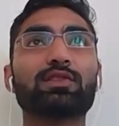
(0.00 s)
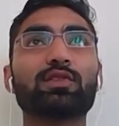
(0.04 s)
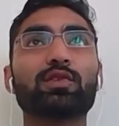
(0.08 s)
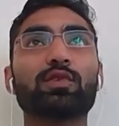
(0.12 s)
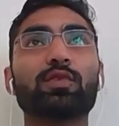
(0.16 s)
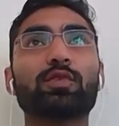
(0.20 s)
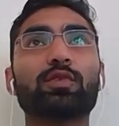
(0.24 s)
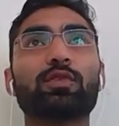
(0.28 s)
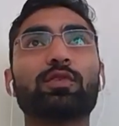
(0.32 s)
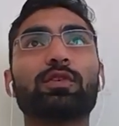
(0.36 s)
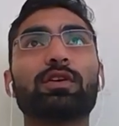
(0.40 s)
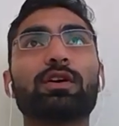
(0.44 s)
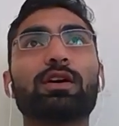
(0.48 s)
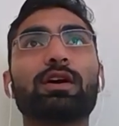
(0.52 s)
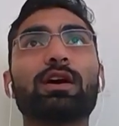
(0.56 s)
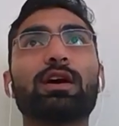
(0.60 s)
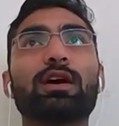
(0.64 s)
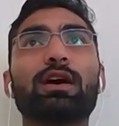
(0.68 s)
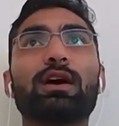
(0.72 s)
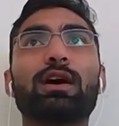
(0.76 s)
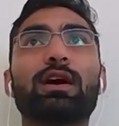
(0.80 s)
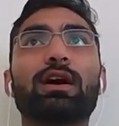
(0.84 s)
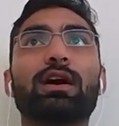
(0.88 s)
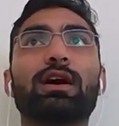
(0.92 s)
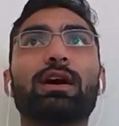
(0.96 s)
so
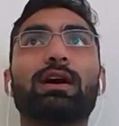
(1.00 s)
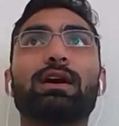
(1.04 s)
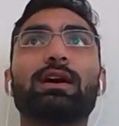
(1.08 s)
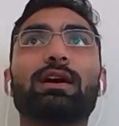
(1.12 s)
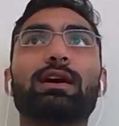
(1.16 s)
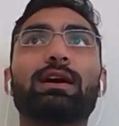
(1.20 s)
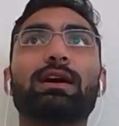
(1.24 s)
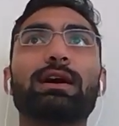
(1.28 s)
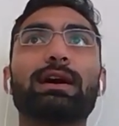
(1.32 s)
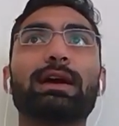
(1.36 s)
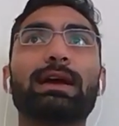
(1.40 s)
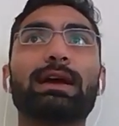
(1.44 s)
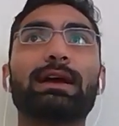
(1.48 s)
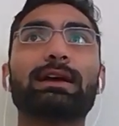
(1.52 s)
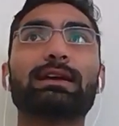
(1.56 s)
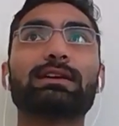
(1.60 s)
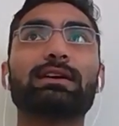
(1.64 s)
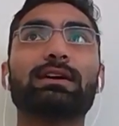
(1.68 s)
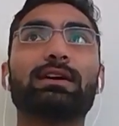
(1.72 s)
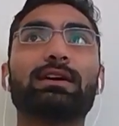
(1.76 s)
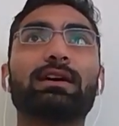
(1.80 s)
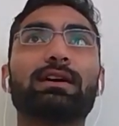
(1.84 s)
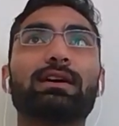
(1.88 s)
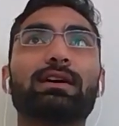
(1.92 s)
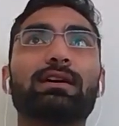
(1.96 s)
uh, ac-
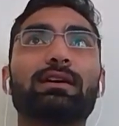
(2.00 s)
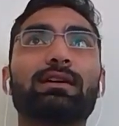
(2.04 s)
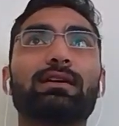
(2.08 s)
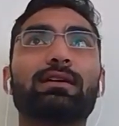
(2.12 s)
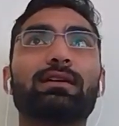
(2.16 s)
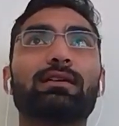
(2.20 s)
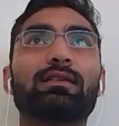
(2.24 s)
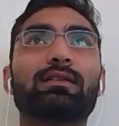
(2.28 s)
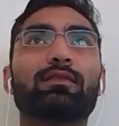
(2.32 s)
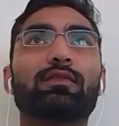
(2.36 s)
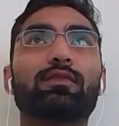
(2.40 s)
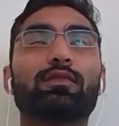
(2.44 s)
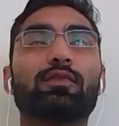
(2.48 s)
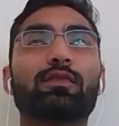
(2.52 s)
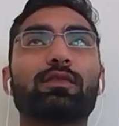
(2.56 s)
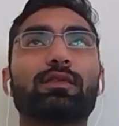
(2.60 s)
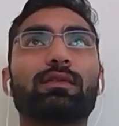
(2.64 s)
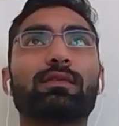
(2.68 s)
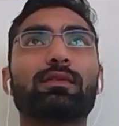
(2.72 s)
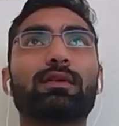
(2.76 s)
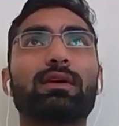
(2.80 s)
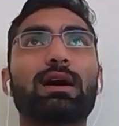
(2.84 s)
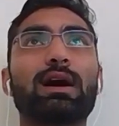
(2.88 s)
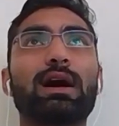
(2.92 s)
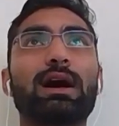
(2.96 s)
uh,
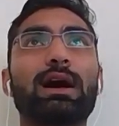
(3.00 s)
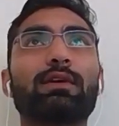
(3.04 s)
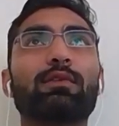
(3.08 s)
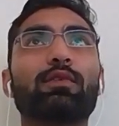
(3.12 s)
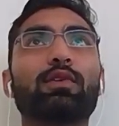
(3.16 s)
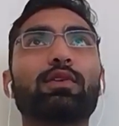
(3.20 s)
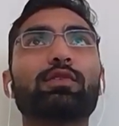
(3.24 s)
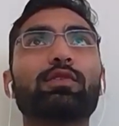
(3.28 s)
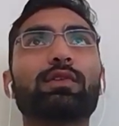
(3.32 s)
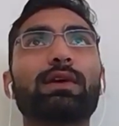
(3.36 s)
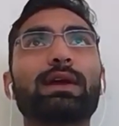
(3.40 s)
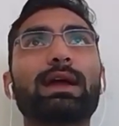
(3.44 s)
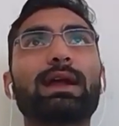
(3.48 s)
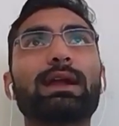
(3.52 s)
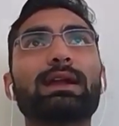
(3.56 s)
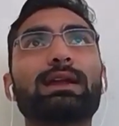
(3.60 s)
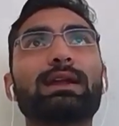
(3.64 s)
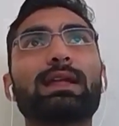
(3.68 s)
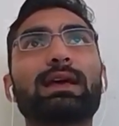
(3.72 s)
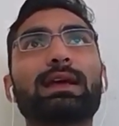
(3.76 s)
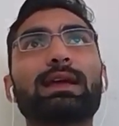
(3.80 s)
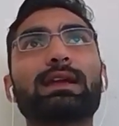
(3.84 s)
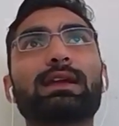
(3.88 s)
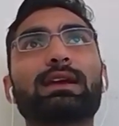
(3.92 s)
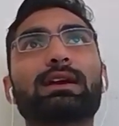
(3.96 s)
I want to add,
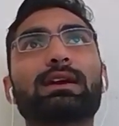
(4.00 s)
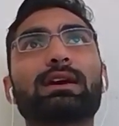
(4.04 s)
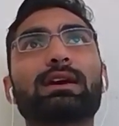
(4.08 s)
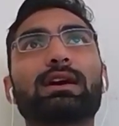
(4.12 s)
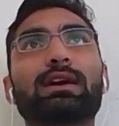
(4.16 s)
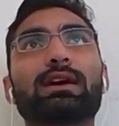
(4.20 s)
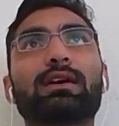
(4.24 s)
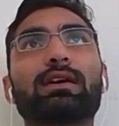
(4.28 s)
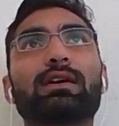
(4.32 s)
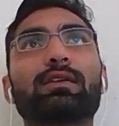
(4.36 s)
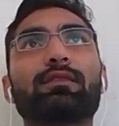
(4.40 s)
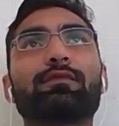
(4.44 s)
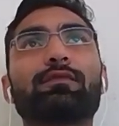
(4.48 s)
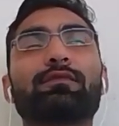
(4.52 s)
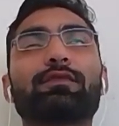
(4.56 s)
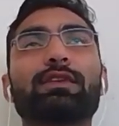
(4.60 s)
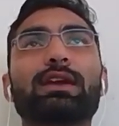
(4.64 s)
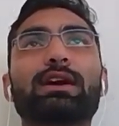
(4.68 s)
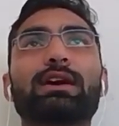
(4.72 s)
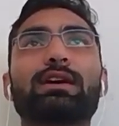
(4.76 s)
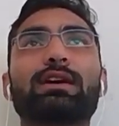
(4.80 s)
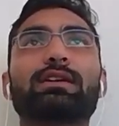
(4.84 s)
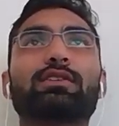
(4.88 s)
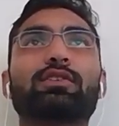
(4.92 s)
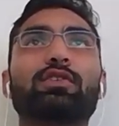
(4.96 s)
like we
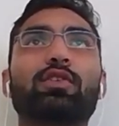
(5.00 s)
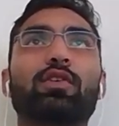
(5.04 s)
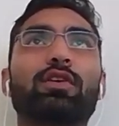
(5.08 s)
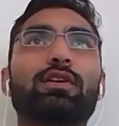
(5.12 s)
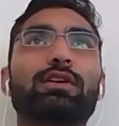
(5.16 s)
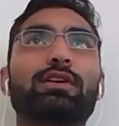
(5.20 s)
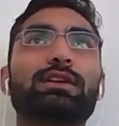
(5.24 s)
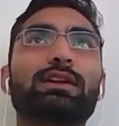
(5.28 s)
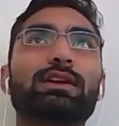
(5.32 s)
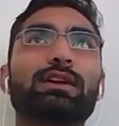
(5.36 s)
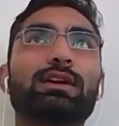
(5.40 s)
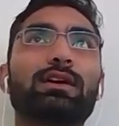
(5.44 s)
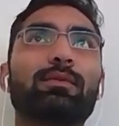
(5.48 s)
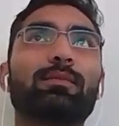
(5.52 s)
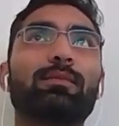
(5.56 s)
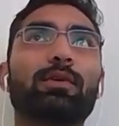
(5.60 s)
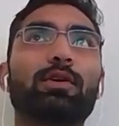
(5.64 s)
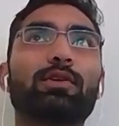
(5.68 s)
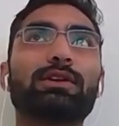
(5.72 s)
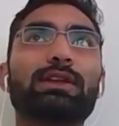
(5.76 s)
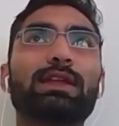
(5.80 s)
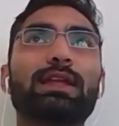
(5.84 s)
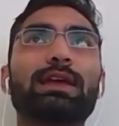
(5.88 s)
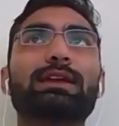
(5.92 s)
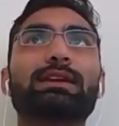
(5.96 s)
are talking
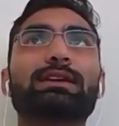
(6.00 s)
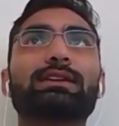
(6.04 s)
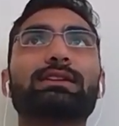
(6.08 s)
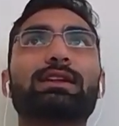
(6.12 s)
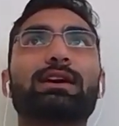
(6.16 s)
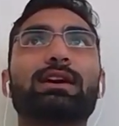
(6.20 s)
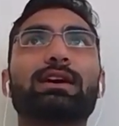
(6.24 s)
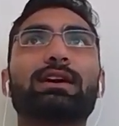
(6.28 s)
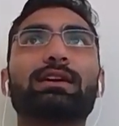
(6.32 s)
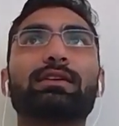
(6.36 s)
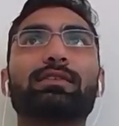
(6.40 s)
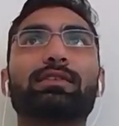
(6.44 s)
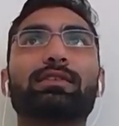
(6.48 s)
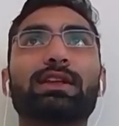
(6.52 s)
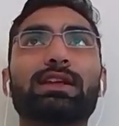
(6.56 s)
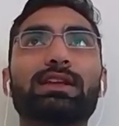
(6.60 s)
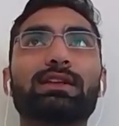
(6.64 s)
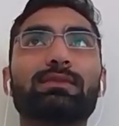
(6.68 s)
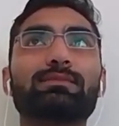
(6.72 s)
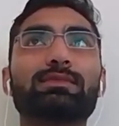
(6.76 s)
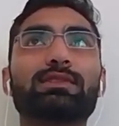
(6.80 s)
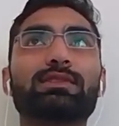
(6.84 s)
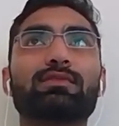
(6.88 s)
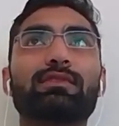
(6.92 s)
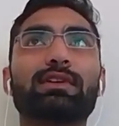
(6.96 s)
about, like in our
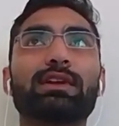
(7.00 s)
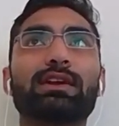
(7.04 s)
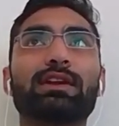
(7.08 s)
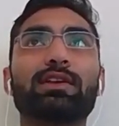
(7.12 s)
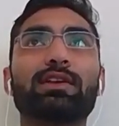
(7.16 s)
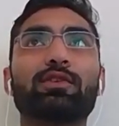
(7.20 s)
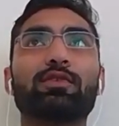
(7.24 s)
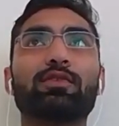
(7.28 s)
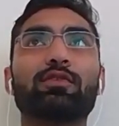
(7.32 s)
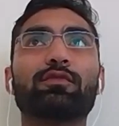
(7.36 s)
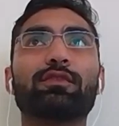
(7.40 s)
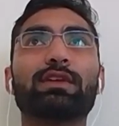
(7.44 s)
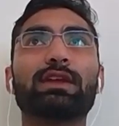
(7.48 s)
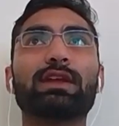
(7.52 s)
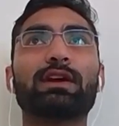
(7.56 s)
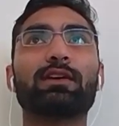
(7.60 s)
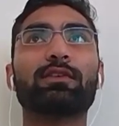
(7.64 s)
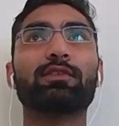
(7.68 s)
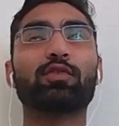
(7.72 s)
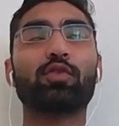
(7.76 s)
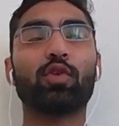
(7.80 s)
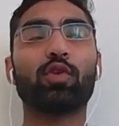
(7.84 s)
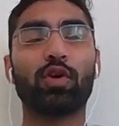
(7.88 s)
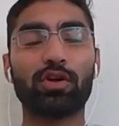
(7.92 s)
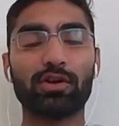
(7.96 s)
dreams video we
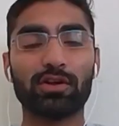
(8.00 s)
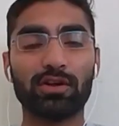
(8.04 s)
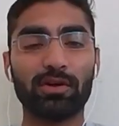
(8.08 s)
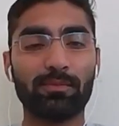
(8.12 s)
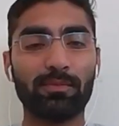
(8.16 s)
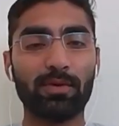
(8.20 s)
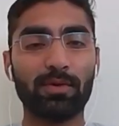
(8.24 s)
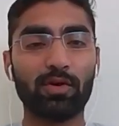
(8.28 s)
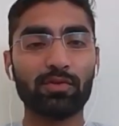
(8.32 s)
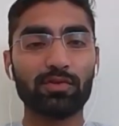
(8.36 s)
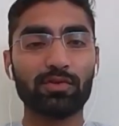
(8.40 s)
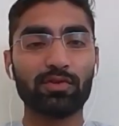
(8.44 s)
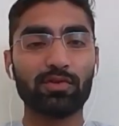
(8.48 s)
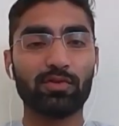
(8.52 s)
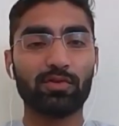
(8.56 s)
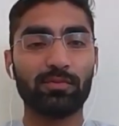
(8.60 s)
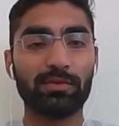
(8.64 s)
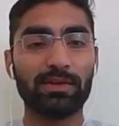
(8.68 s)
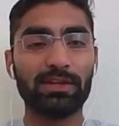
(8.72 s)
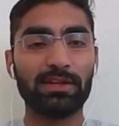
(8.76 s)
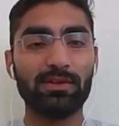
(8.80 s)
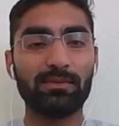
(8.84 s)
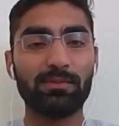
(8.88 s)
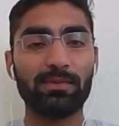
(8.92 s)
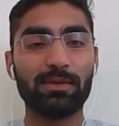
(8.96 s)
have talked about so
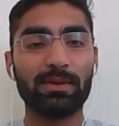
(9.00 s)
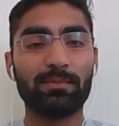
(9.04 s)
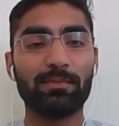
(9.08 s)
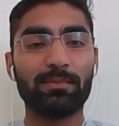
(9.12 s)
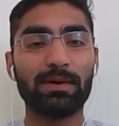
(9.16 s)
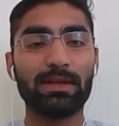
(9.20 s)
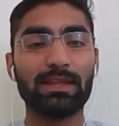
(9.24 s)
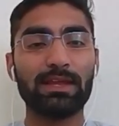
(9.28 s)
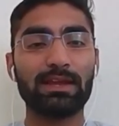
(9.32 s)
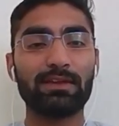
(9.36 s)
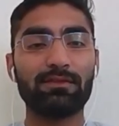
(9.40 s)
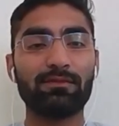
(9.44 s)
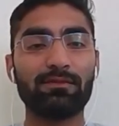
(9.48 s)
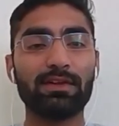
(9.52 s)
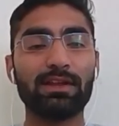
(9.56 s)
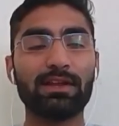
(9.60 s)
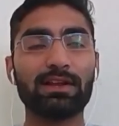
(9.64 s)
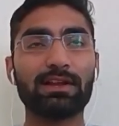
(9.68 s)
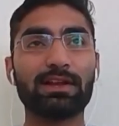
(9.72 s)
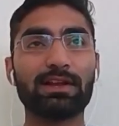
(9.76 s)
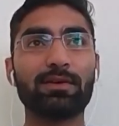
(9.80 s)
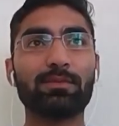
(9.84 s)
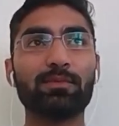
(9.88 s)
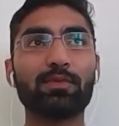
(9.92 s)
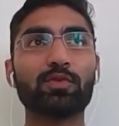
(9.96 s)
many people, and we'll
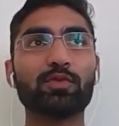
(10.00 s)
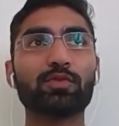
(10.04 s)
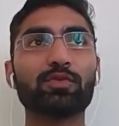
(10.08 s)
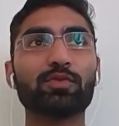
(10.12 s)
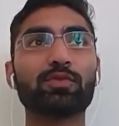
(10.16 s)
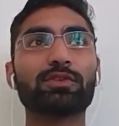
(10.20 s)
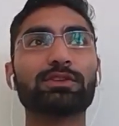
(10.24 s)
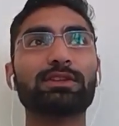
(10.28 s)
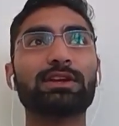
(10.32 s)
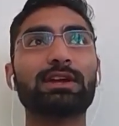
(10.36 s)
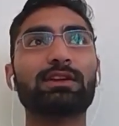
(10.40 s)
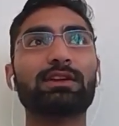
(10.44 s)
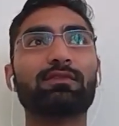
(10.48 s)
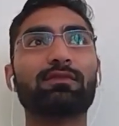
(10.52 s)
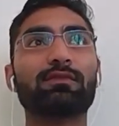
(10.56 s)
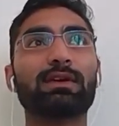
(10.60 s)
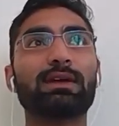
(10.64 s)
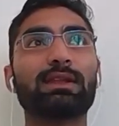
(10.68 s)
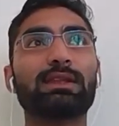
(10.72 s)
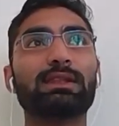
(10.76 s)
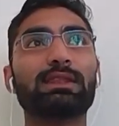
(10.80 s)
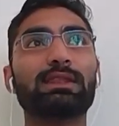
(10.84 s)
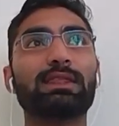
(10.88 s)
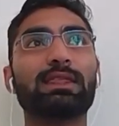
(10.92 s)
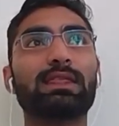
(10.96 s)
come to know that
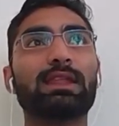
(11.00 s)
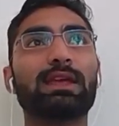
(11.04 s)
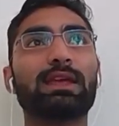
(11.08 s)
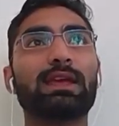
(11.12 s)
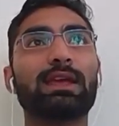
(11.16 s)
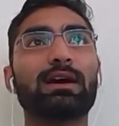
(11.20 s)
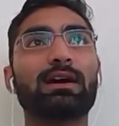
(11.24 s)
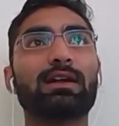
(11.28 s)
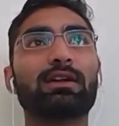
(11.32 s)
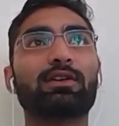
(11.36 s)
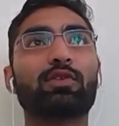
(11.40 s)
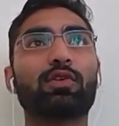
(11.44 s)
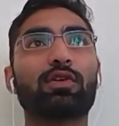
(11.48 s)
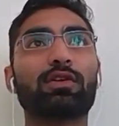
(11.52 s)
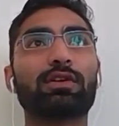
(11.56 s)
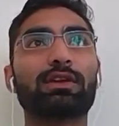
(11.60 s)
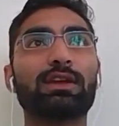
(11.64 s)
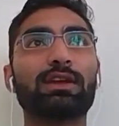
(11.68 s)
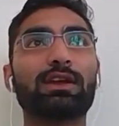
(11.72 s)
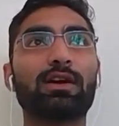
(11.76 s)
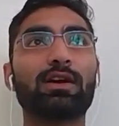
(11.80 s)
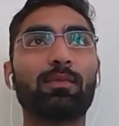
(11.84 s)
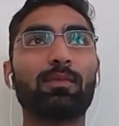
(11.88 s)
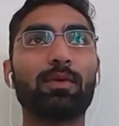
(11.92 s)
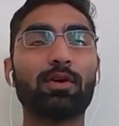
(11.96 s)
when they are
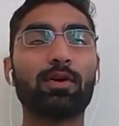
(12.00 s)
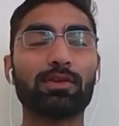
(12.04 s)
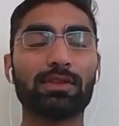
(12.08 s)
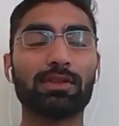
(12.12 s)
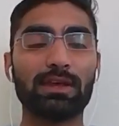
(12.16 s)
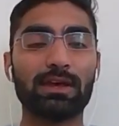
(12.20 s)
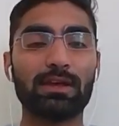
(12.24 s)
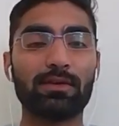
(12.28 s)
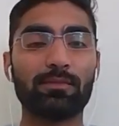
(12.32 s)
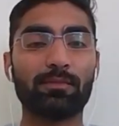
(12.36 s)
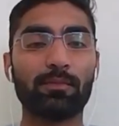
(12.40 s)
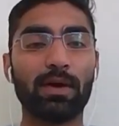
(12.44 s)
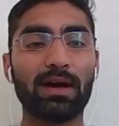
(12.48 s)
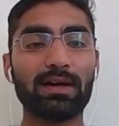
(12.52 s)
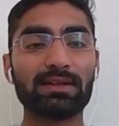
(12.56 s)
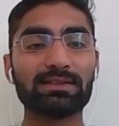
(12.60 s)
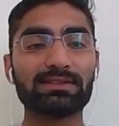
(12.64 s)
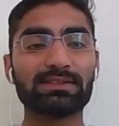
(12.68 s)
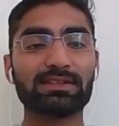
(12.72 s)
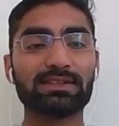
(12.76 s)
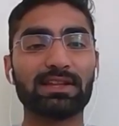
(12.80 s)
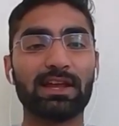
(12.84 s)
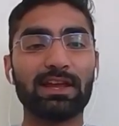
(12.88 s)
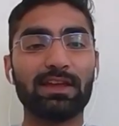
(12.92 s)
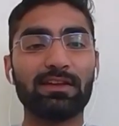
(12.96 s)
talking about their
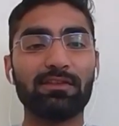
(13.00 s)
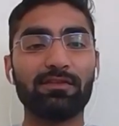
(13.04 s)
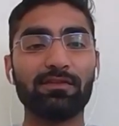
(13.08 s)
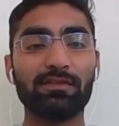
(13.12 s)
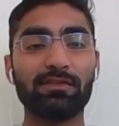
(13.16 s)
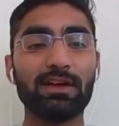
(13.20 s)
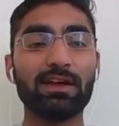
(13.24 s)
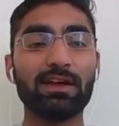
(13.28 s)
past life,